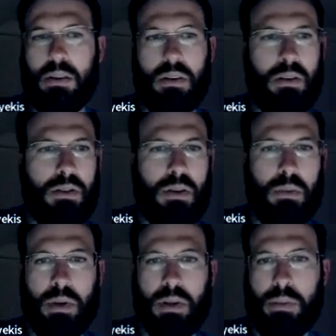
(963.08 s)
Good
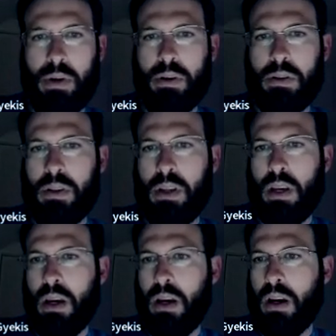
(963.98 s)
chipping sparrows in the
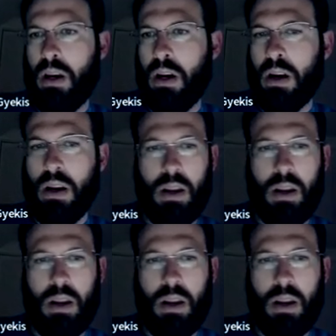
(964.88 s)
air.